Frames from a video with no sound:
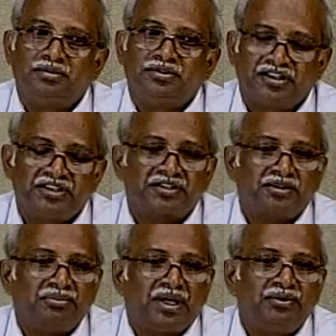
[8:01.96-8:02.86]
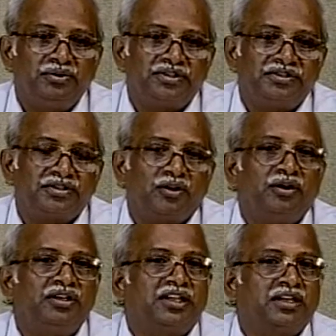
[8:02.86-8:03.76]
system by which
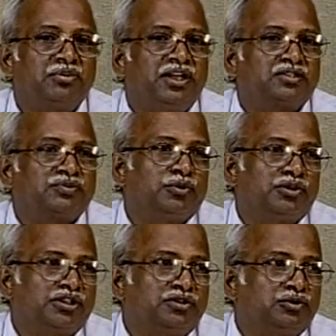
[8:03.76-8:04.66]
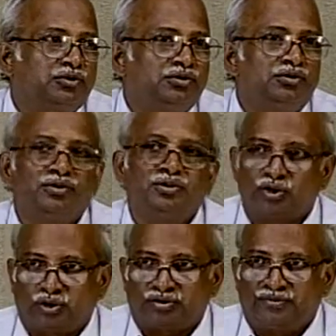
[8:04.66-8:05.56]
oil can be exported to shore.